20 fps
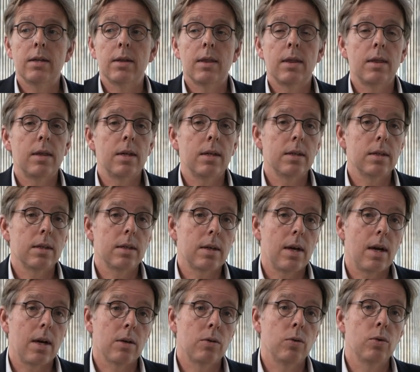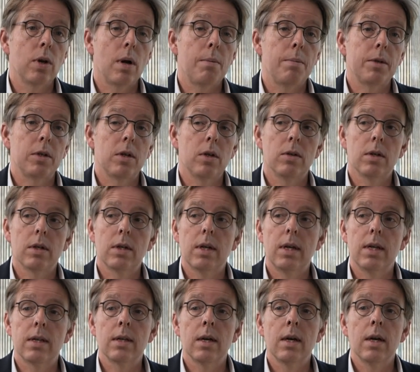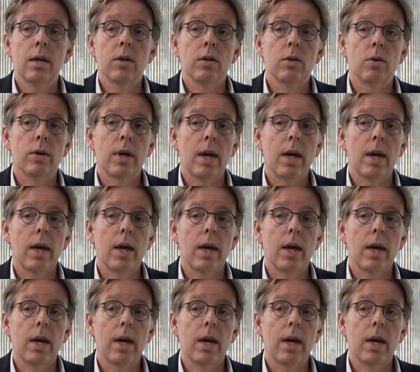as these are good opportunities